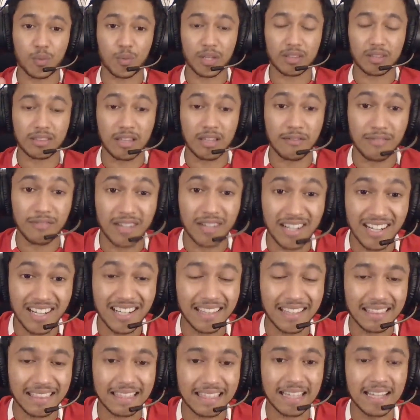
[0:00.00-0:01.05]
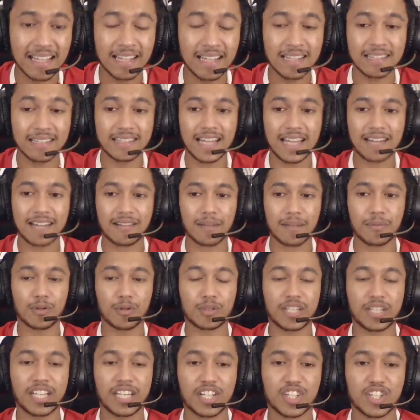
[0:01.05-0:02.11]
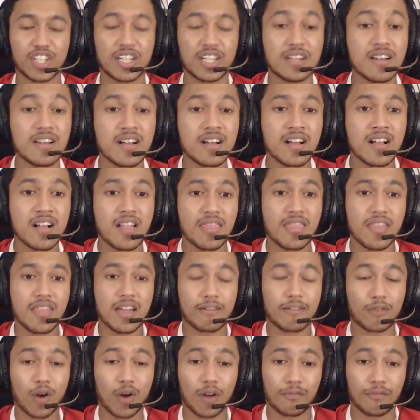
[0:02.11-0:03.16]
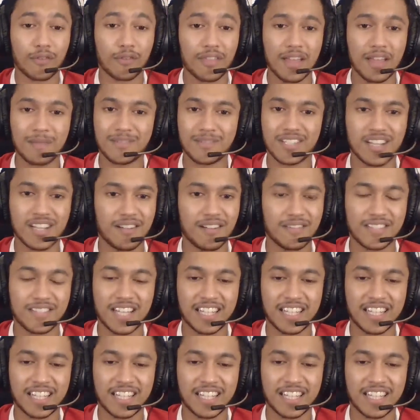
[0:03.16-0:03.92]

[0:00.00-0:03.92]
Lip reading: they've earned that reputation they've got for themselves,